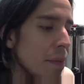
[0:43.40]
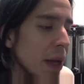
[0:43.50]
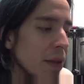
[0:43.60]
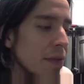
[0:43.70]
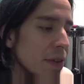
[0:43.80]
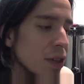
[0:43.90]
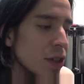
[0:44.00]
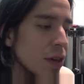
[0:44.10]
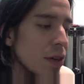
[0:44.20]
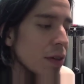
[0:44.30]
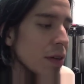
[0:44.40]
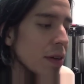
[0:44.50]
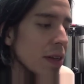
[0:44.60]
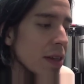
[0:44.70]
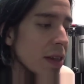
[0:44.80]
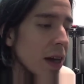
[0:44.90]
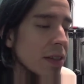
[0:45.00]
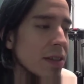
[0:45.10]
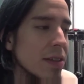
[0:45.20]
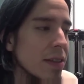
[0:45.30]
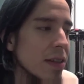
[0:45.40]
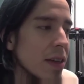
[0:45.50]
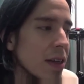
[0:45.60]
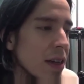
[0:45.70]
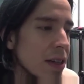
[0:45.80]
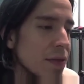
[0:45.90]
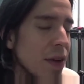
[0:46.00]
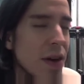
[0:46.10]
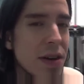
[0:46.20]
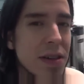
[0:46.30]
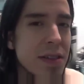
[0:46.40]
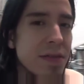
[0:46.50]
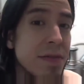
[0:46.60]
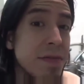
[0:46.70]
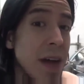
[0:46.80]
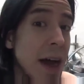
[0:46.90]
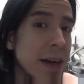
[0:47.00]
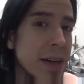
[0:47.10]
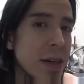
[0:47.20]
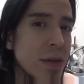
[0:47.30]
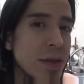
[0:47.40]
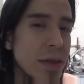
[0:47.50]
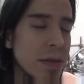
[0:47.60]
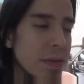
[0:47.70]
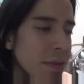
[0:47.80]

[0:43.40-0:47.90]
beneficial nuts as far as fat goes.